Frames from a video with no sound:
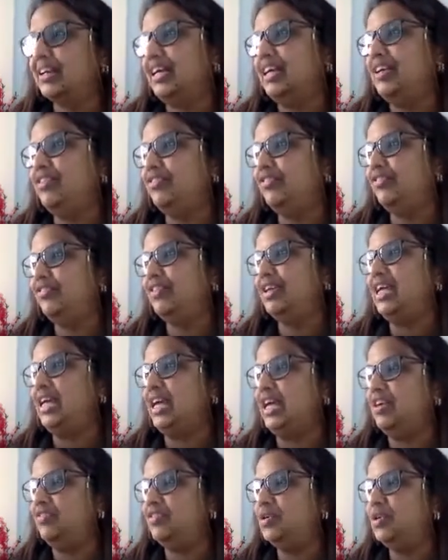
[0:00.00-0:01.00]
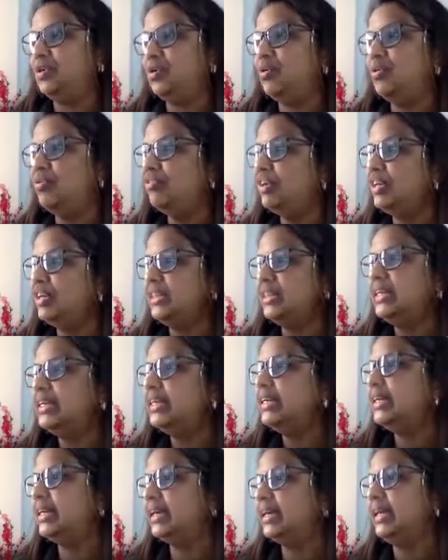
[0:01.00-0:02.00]
If you
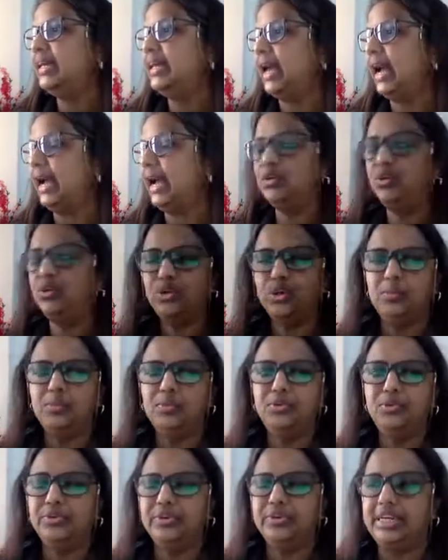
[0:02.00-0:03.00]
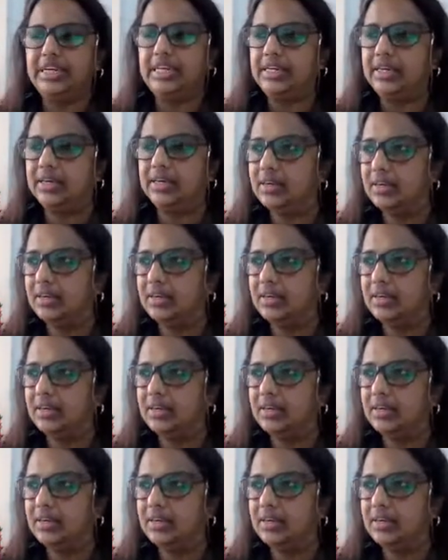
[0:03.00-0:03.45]
overthink it, I know you're blue already.